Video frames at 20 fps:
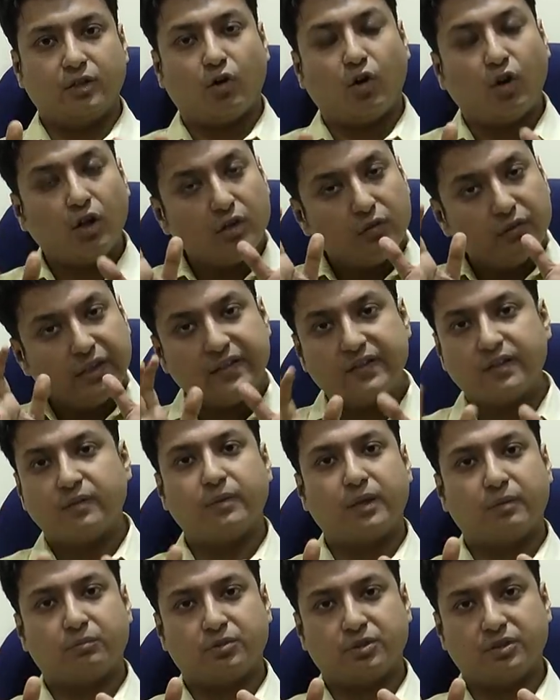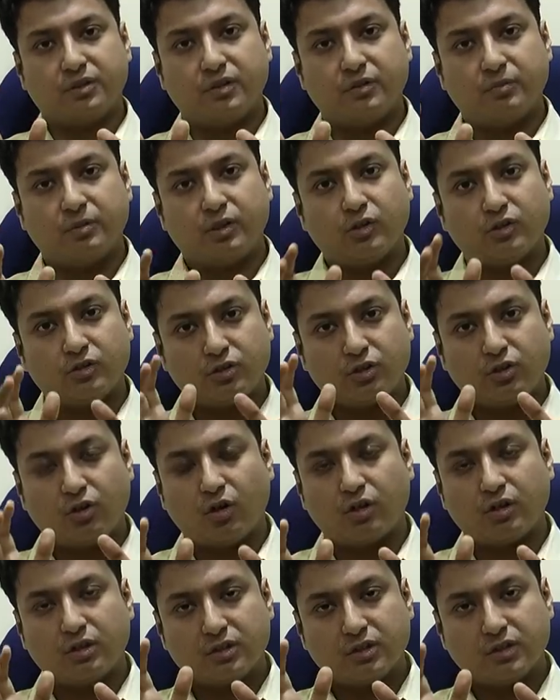Always remember this because the
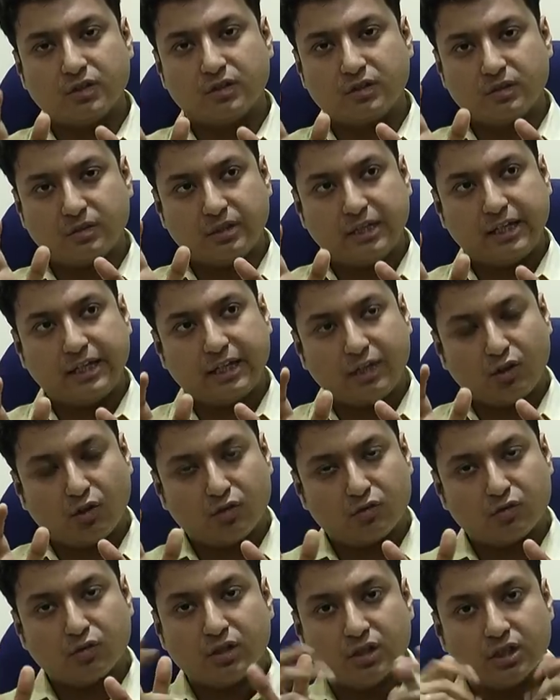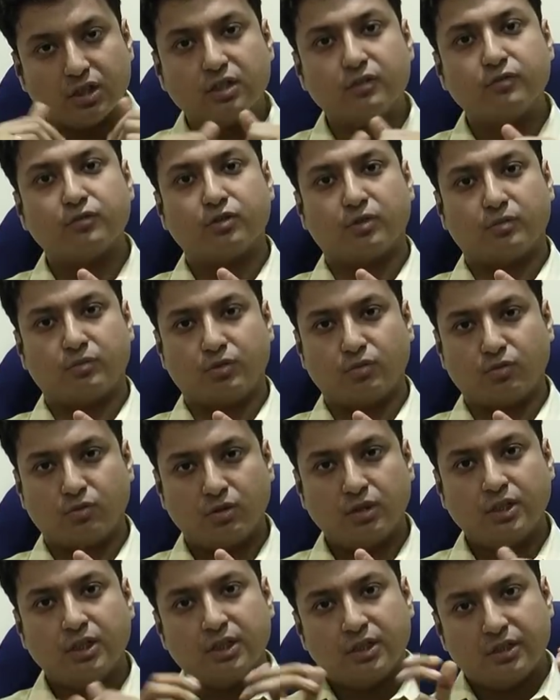doctors, they can also learn from
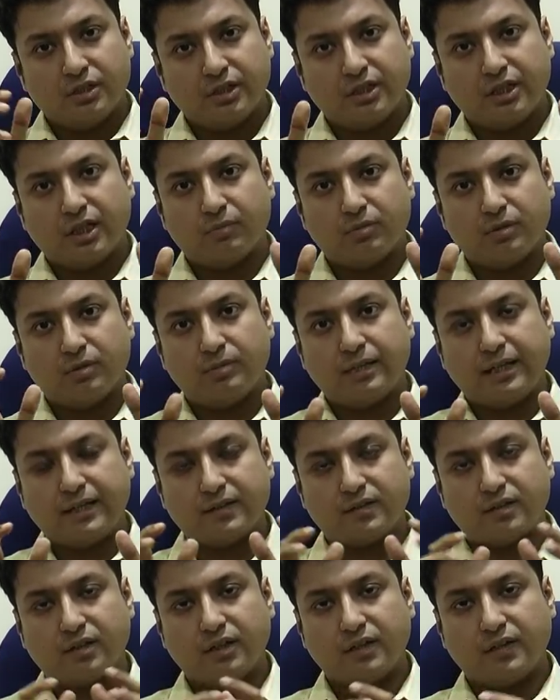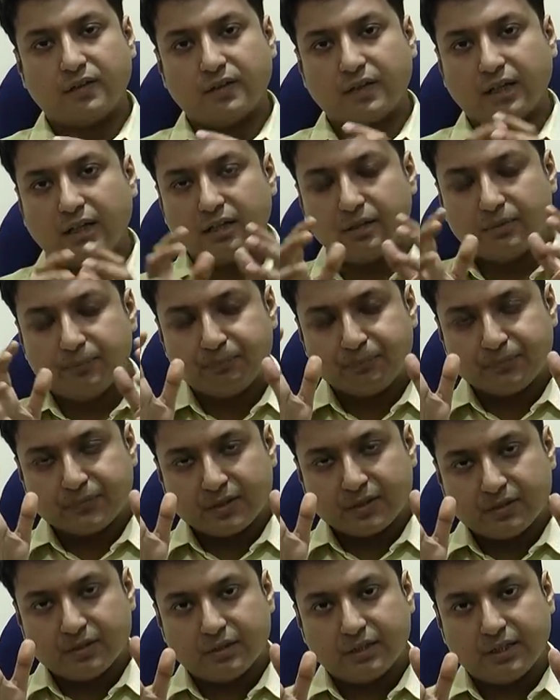you. The double-blind studies are
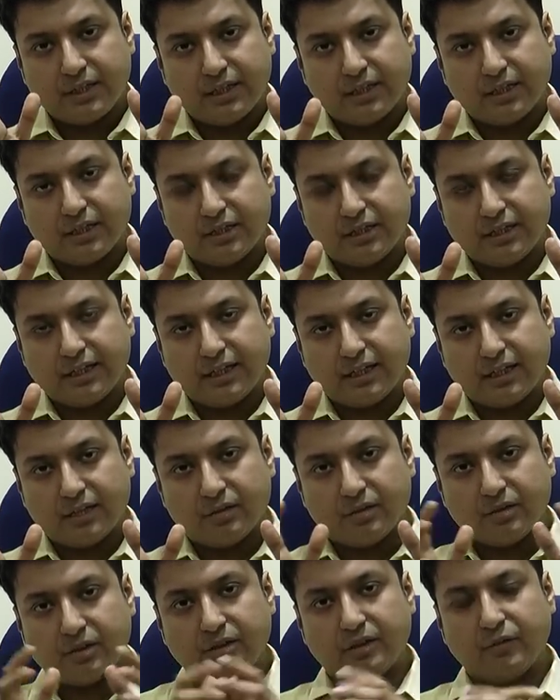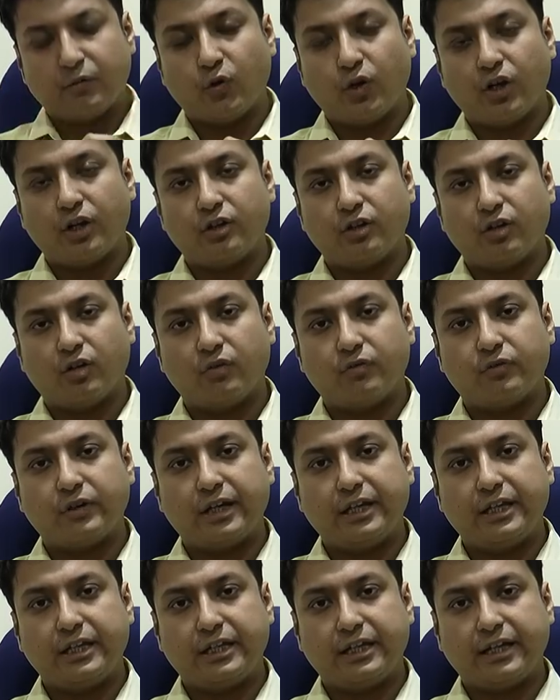devoid of
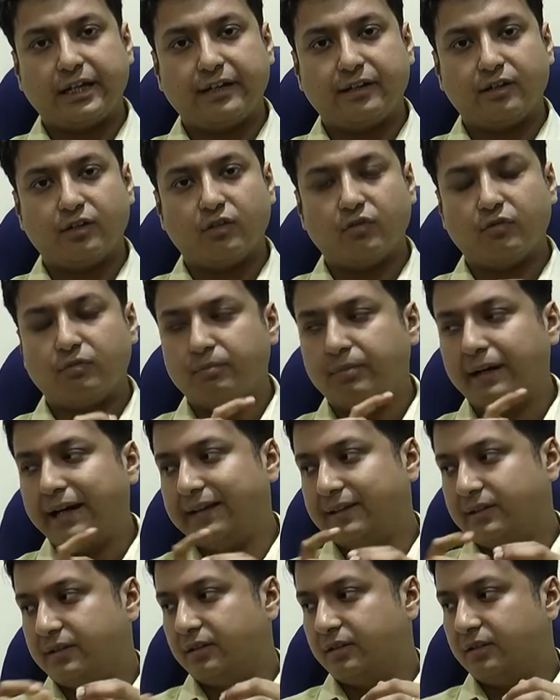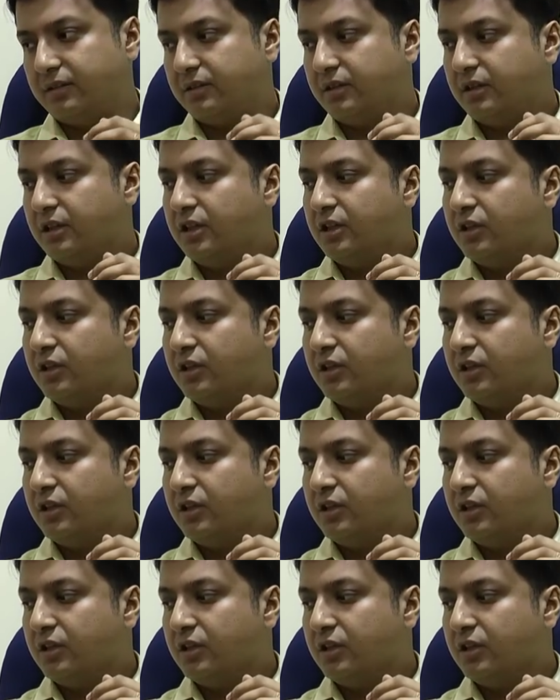any kind of biases.